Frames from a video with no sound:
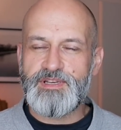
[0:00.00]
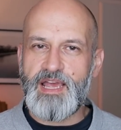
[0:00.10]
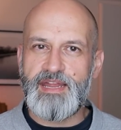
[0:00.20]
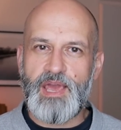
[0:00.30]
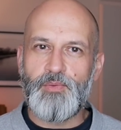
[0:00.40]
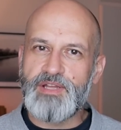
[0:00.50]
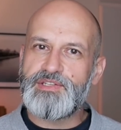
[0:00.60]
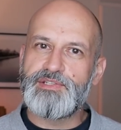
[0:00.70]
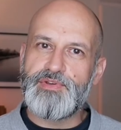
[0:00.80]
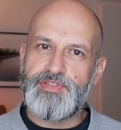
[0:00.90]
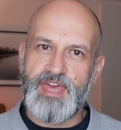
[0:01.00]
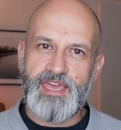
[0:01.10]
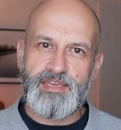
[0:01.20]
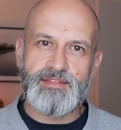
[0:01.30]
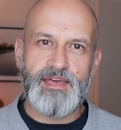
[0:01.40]
and I wanted to
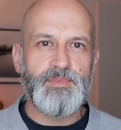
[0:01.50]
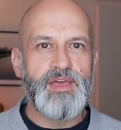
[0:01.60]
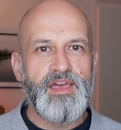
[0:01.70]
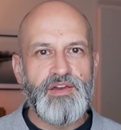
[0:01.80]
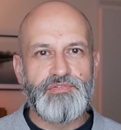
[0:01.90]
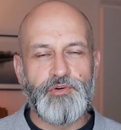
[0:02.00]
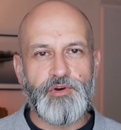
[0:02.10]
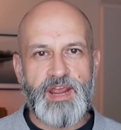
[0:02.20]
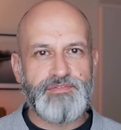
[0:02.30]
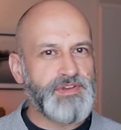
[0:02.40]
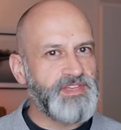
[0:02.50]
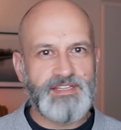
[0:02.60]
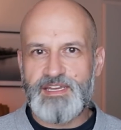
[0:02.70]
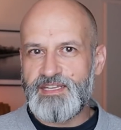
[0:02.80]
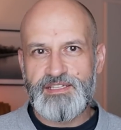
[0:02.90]
thank them for
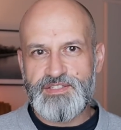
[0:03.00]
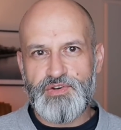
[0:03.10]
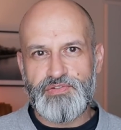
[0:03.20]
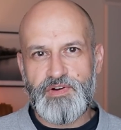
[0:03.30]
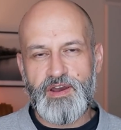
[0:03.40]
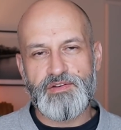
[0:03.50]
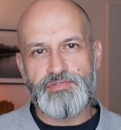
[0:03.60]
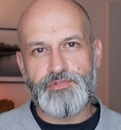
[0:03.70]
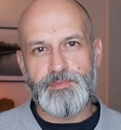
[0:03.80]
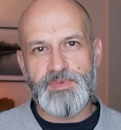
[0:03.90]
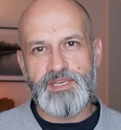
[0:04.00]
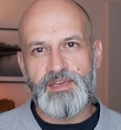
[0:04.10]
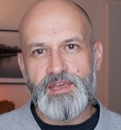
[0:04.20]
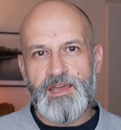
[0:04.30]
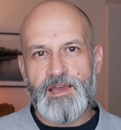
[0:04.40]
everything they did so far for me,